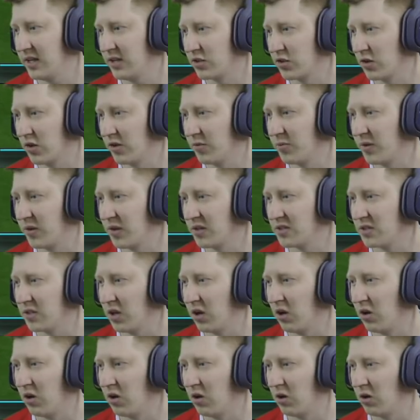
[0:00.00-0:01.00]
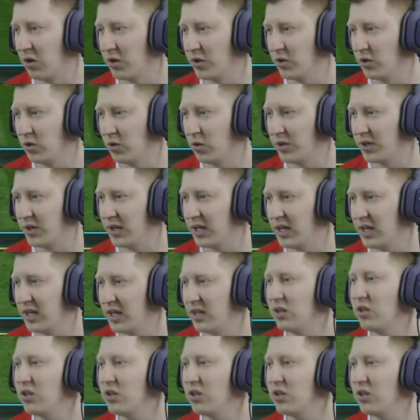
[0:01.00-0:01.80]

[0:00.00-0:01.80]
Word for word: Drive past. Oh, Yordi.